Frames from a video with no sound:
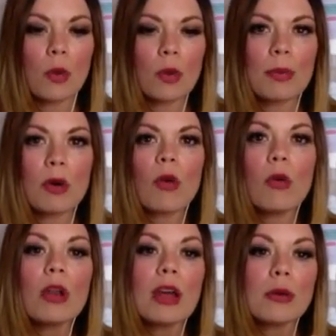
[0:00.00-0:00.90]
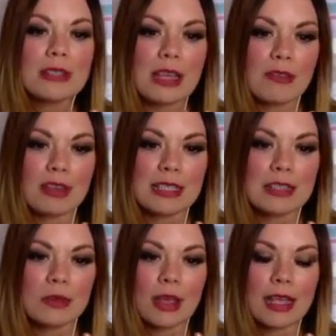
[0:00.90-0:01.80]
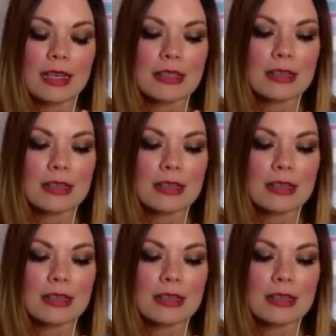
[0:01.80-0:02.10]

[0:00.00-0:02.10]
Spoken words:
We put all our savings into it.